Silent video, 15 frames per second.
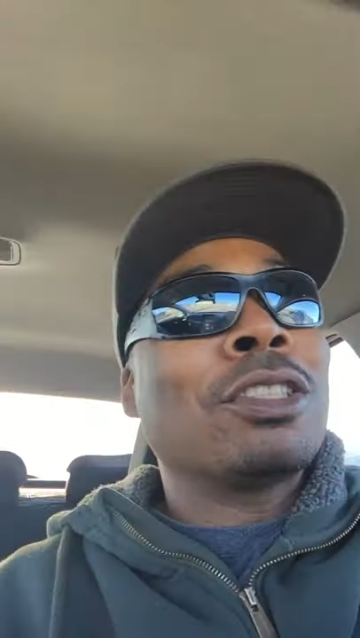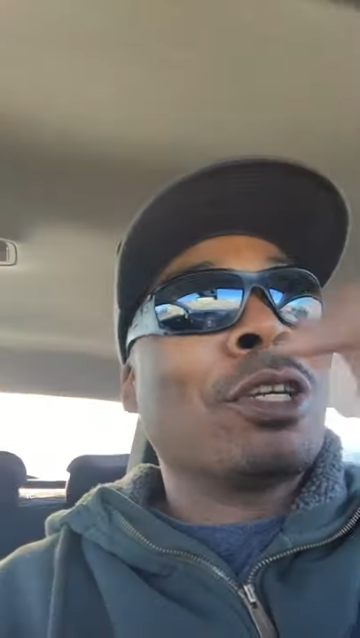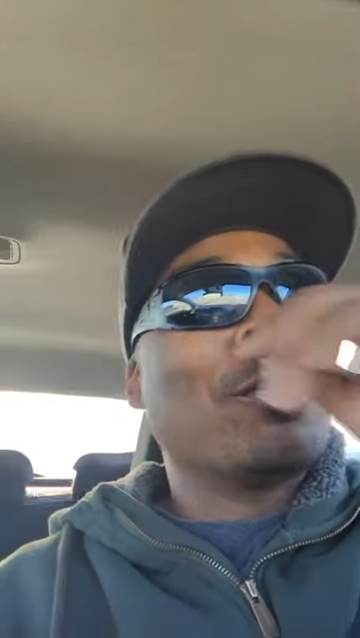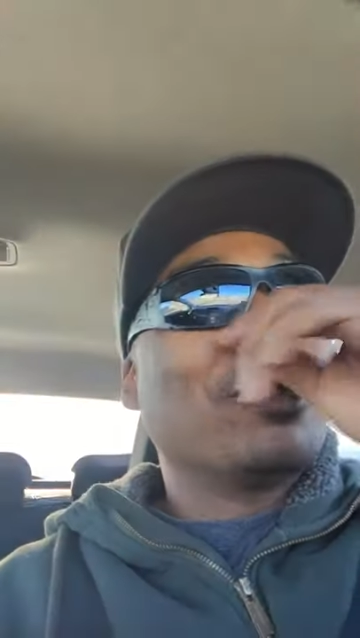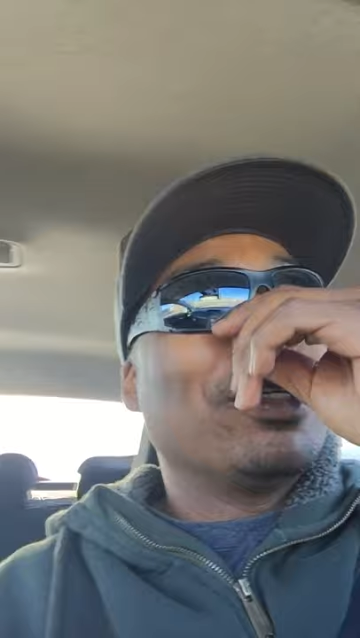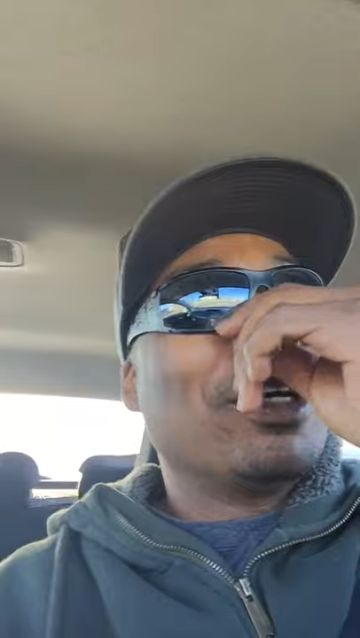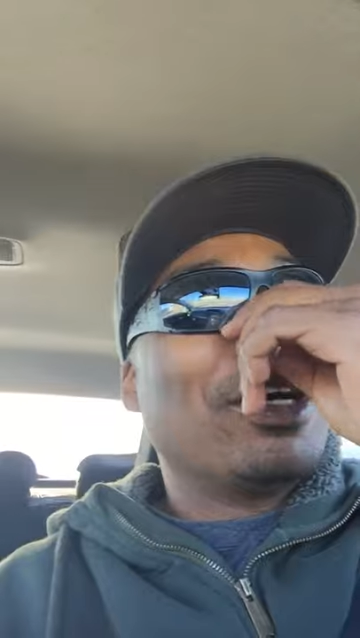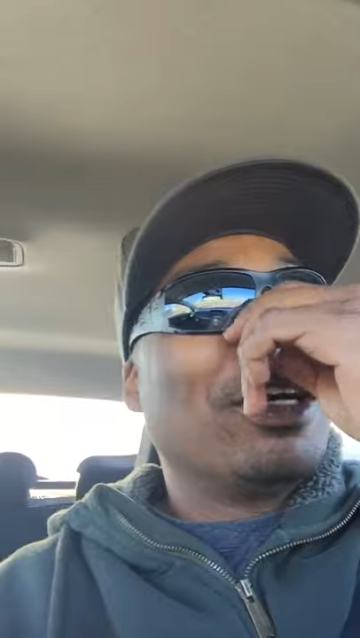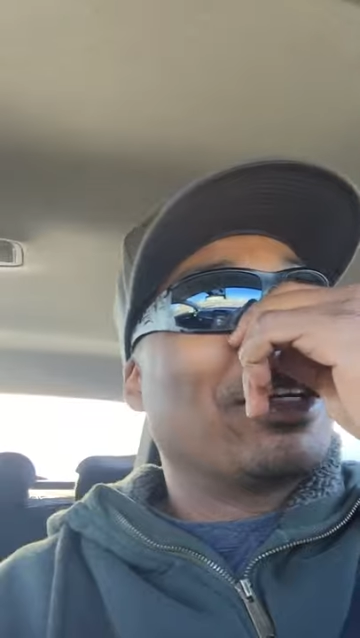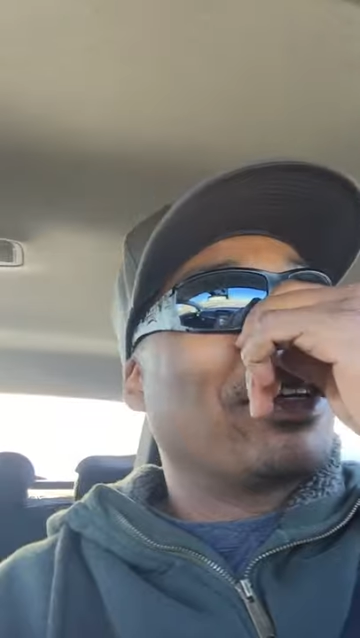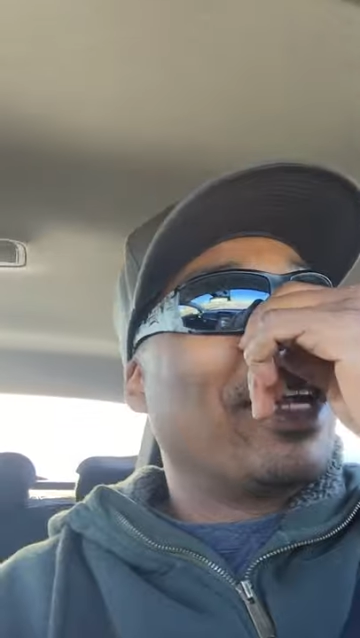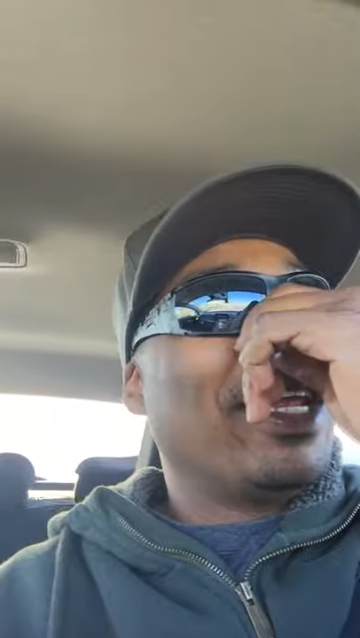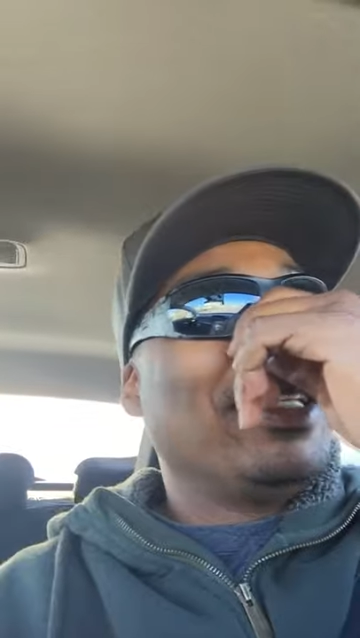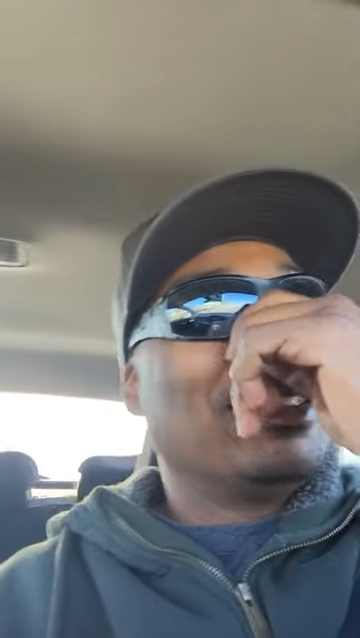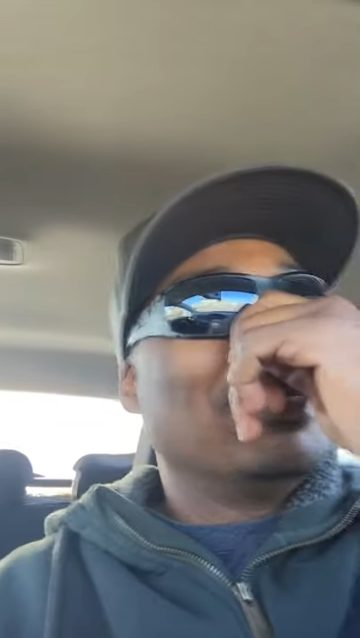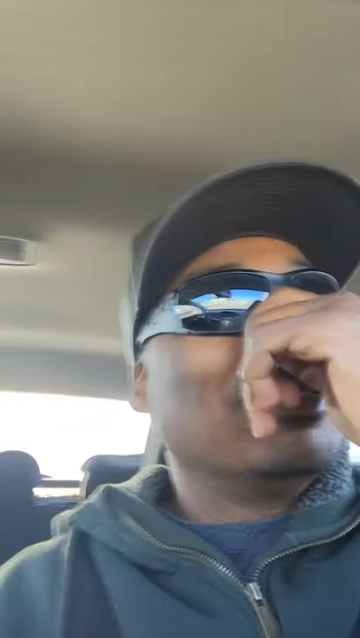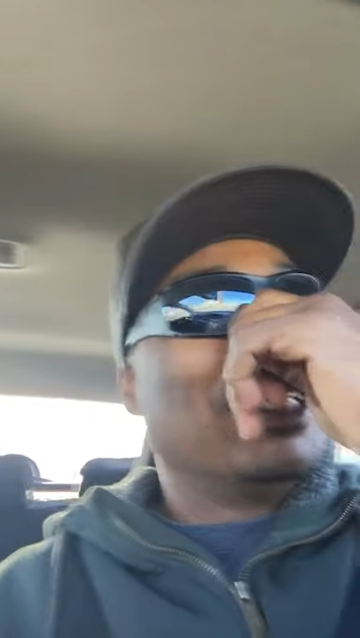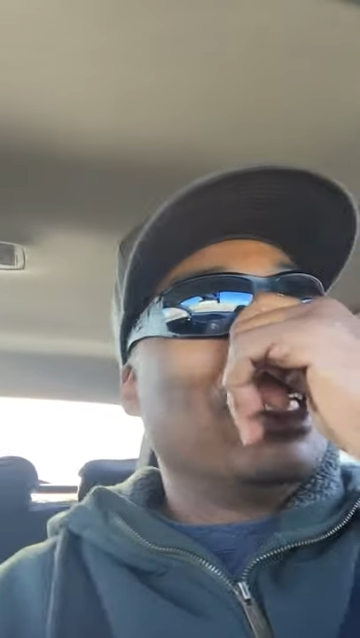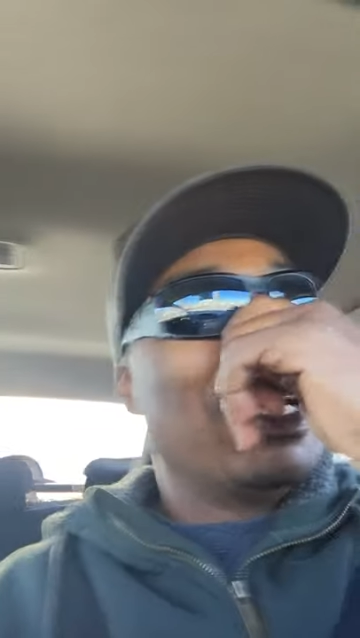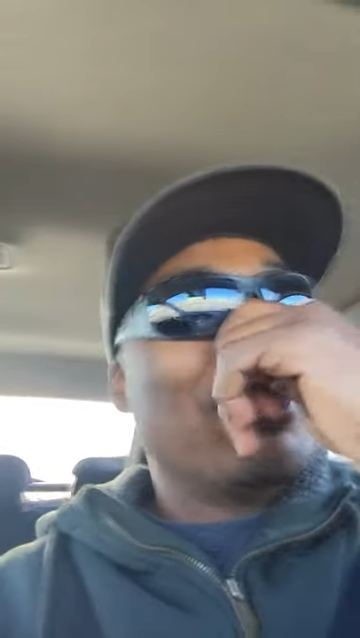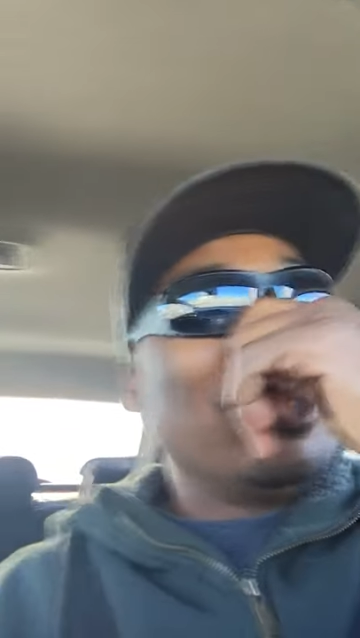some of y'all are crazy, man.